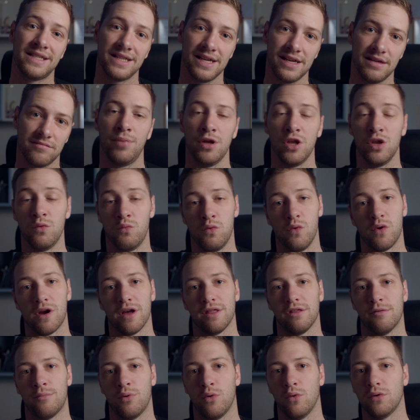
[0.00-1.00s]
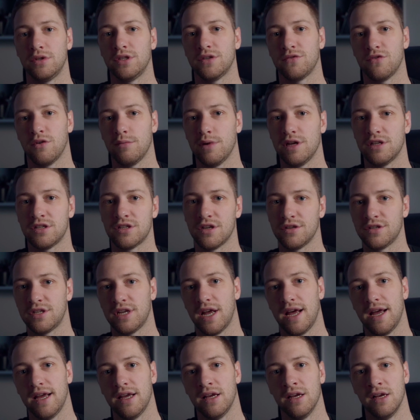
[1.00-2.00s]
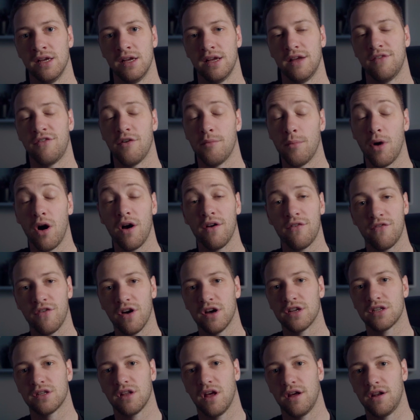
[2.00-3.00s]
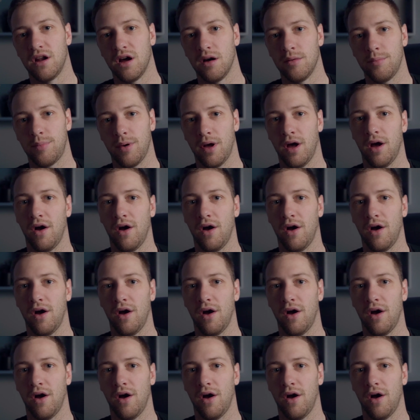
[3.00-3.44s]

it, but you will get the points from it. So say for my first lineup,